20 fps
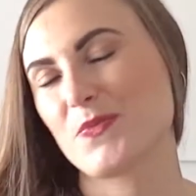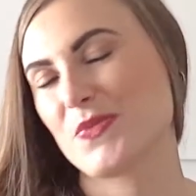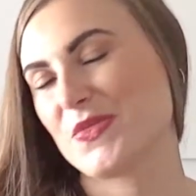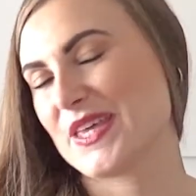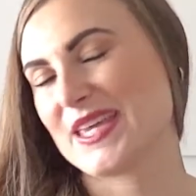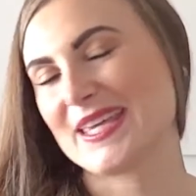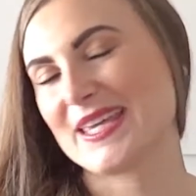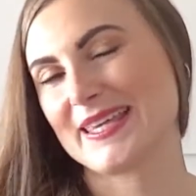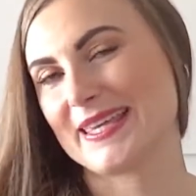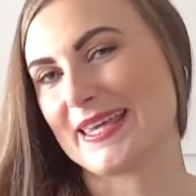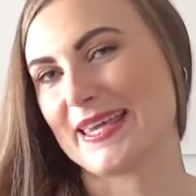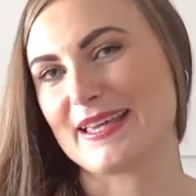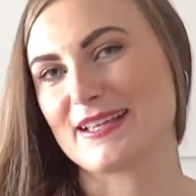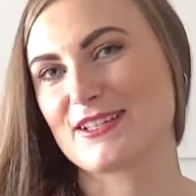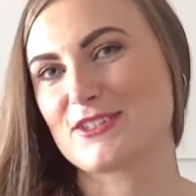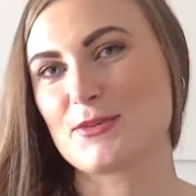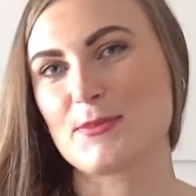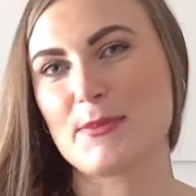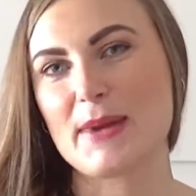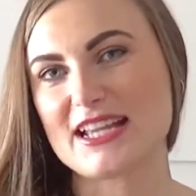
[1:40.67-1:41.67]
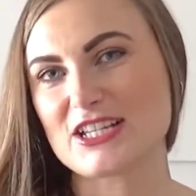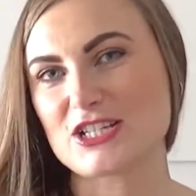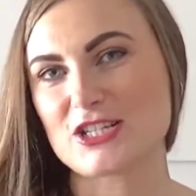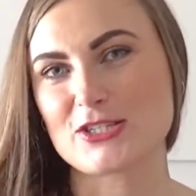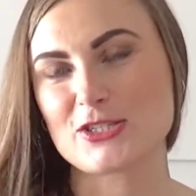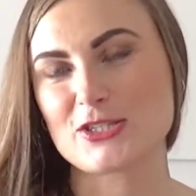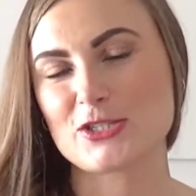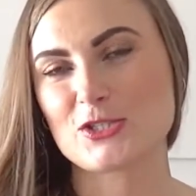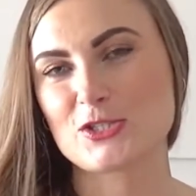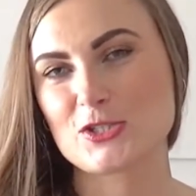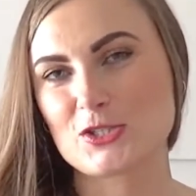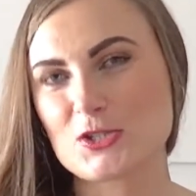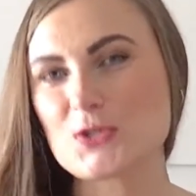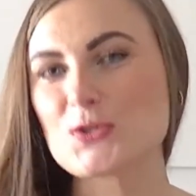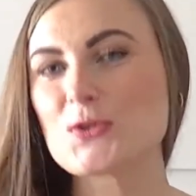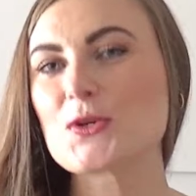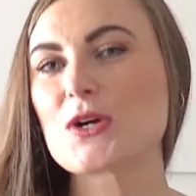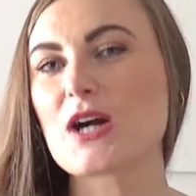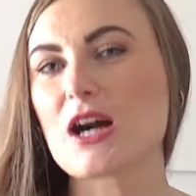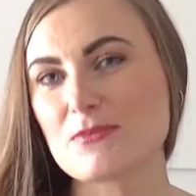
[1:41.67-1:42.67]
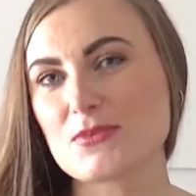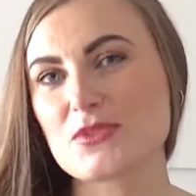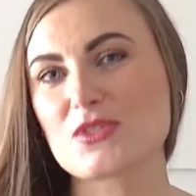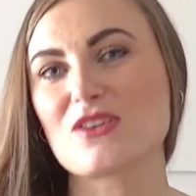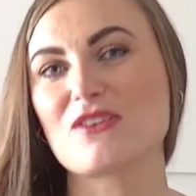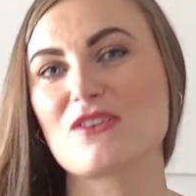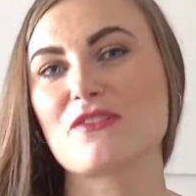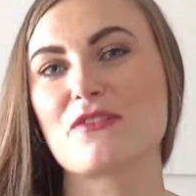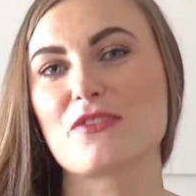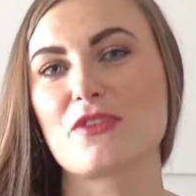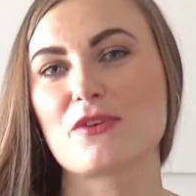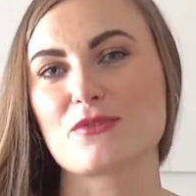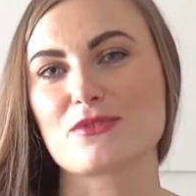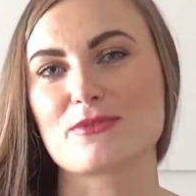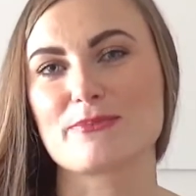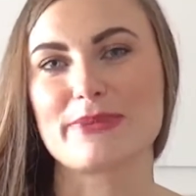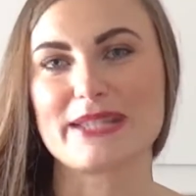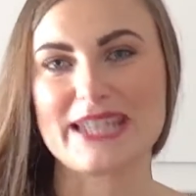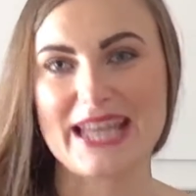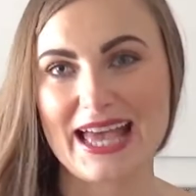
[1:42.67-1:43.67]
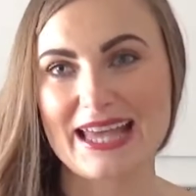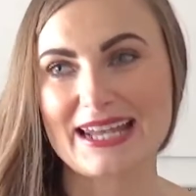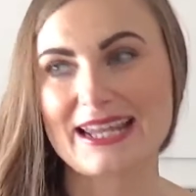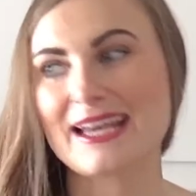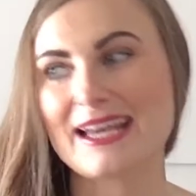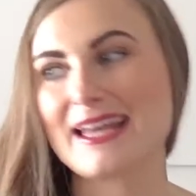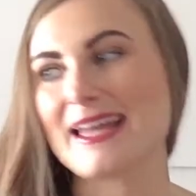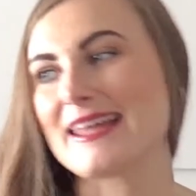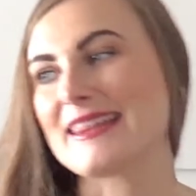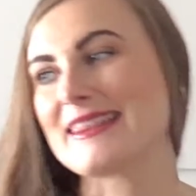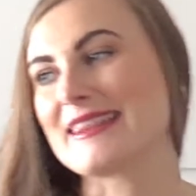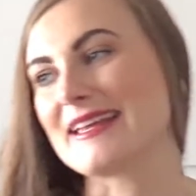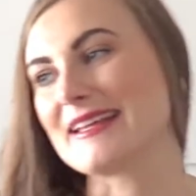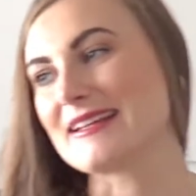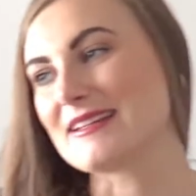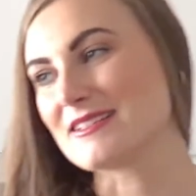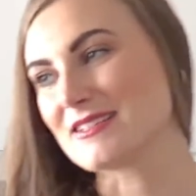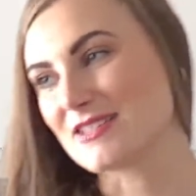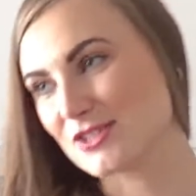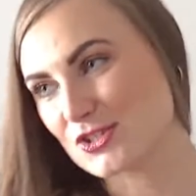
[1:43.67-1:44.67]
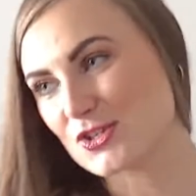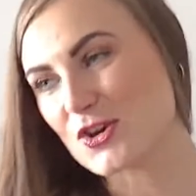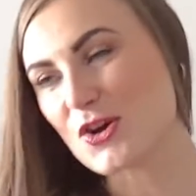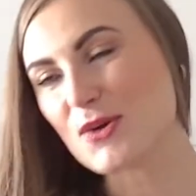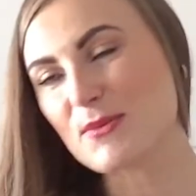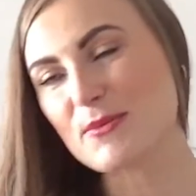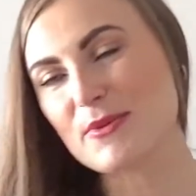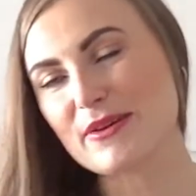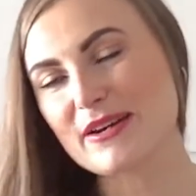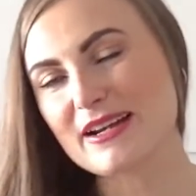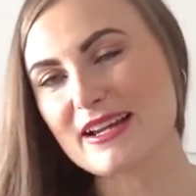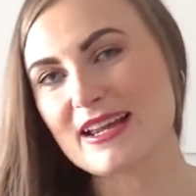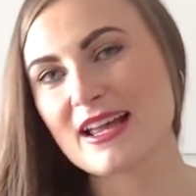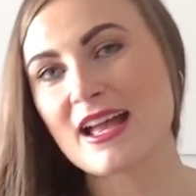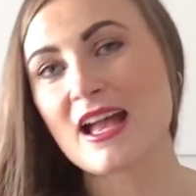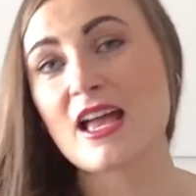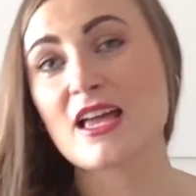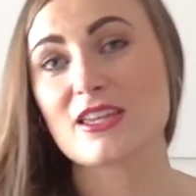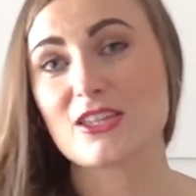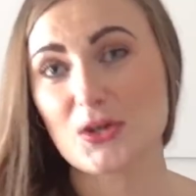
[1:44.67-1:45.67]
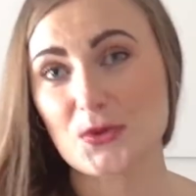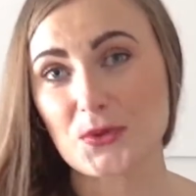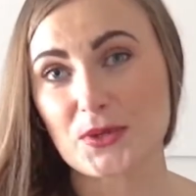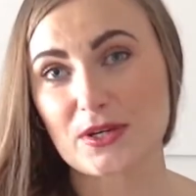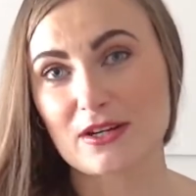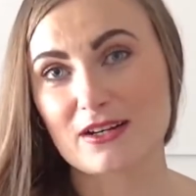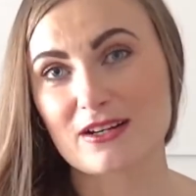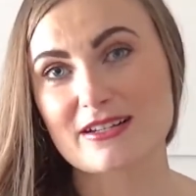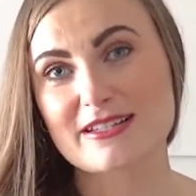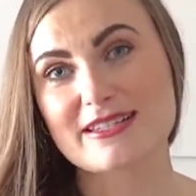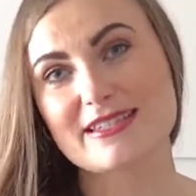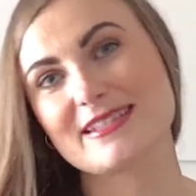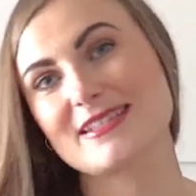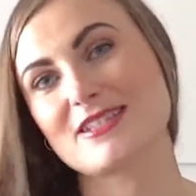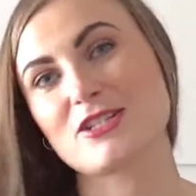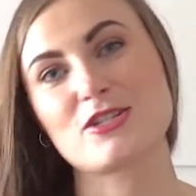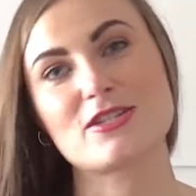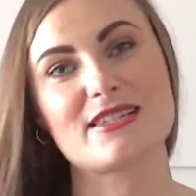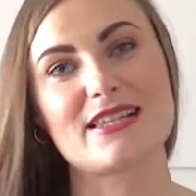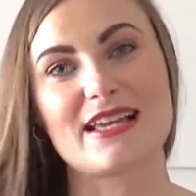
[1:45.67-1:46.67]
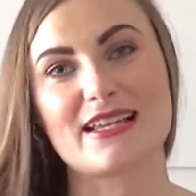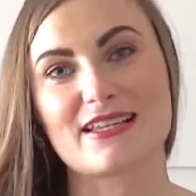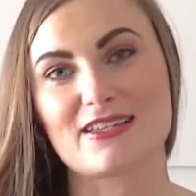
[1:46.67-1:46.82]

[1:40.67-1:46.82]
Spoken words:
thinking to buy just 2 cups of those banana and then strawberry yogurts and just